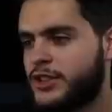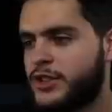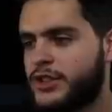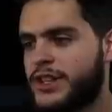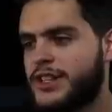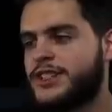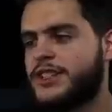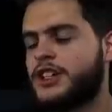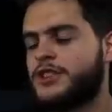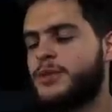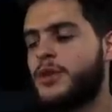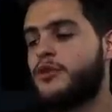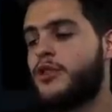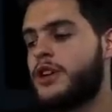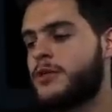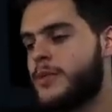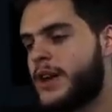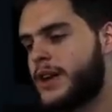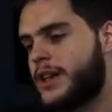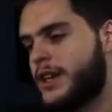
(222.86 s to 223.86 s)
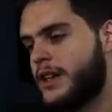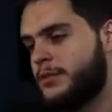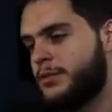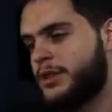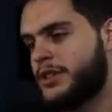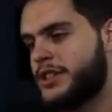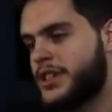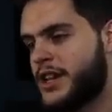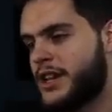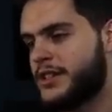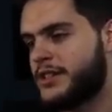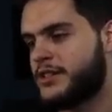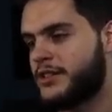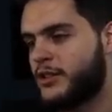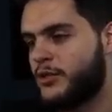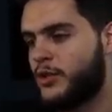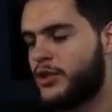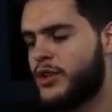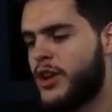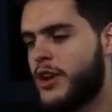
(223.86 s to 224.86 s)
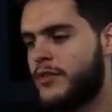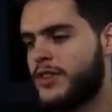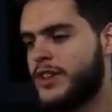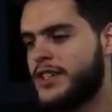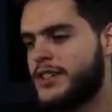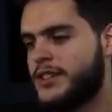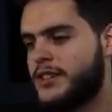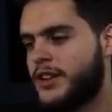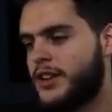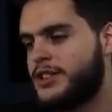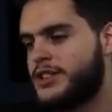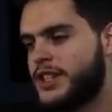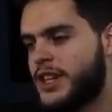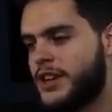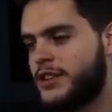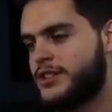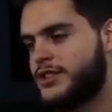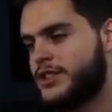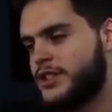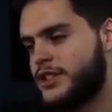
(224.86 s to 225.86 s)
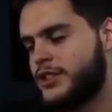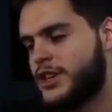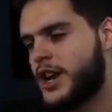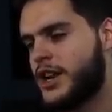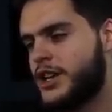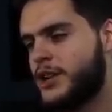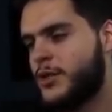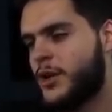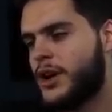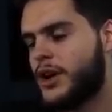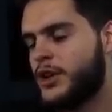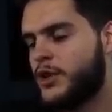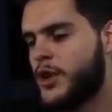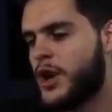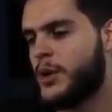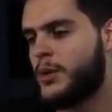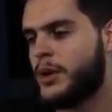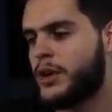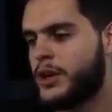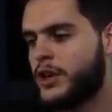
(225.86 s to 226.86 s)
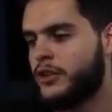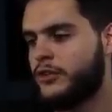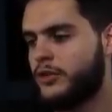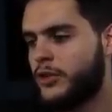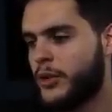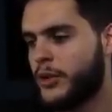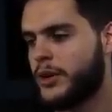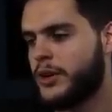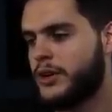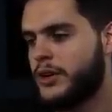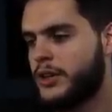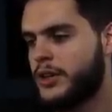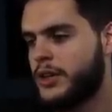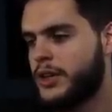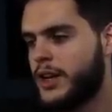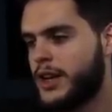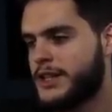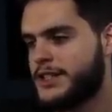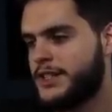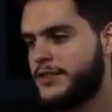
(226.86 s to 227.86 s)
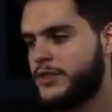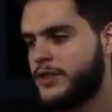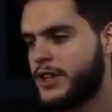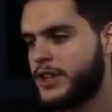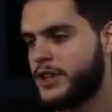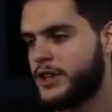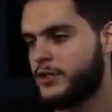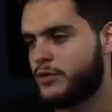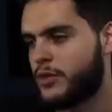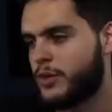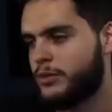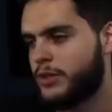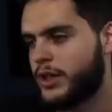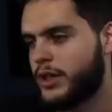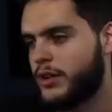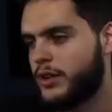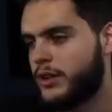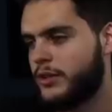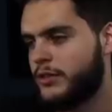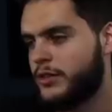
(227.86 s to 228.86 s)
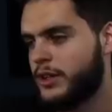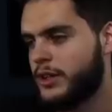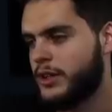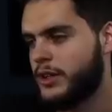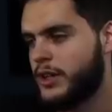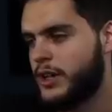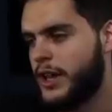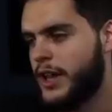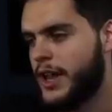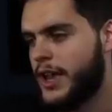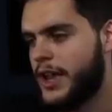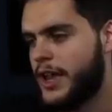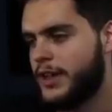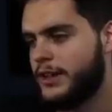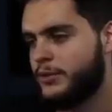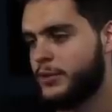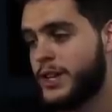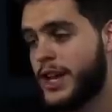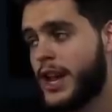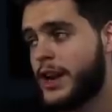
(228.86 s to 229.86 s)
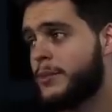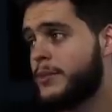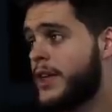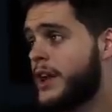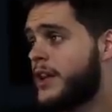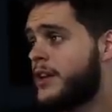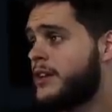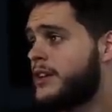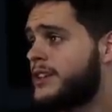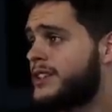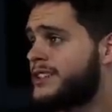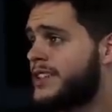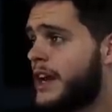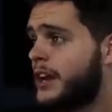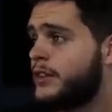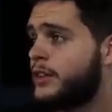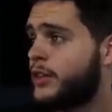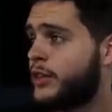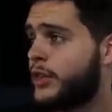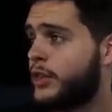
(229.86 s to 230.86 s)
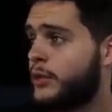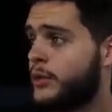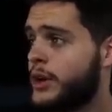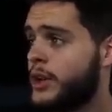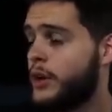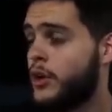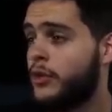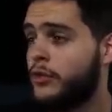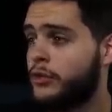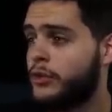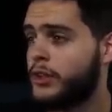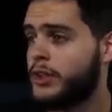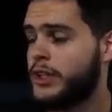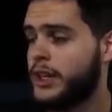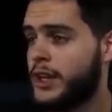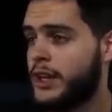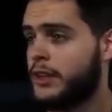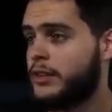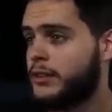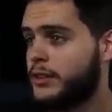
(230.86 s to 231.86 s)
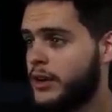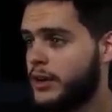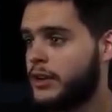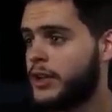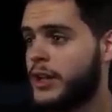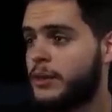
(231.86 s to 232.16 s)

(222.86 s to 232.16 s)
Something that sucks about running back gameplays, guys. When you have the easy touchdowns, you kind of want to go for it and see if you can get a good run play off. And we got him there, down at the 3, hopefully, yeah. Okay,